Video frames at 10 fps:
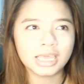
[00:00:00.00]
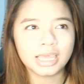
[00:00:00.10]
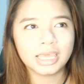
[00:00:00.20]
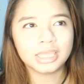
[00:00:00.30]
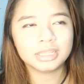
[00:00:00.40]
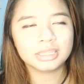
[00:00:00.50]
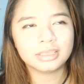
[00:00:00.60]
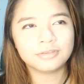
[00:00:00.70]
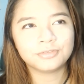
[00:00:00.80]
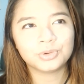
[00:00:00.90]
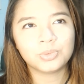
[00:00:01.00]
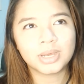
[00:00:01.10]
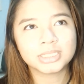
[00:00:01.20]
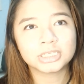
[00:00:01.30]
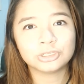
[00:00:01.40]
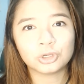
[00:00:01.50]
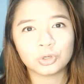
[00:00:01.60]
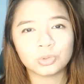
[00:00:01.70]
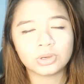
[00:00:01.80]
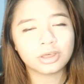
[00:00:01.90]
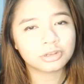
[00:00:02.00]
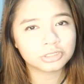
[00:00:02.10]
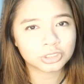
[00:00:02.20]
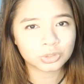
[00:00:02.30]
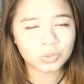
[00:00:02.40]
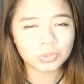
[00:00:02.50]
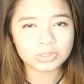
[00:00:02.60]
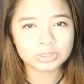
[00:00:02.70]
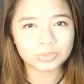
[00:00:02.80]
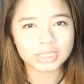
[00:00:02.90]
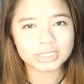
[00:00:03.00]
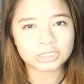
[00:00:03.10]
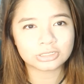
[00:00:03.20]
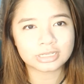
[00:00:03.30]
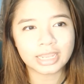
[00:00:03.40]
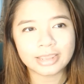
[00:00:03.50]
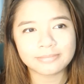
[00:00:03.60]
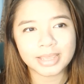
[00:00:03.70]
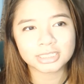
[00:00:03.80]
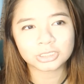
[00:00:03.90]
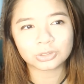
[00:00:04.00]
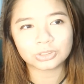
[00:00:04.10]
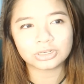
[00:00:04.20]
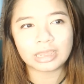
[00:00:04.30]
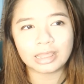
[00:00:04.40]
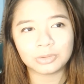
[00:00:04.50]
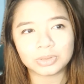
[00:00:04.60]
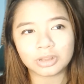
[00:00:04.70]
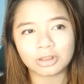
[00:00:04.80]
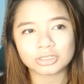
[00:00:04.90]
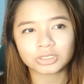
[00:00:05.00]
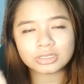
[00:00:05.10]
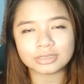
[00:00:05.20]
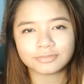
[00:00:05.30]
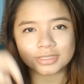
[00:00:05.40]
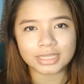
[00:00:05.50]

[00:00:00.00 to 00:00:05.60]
And if you want to know other schools with a certain NMAT score, I will also leave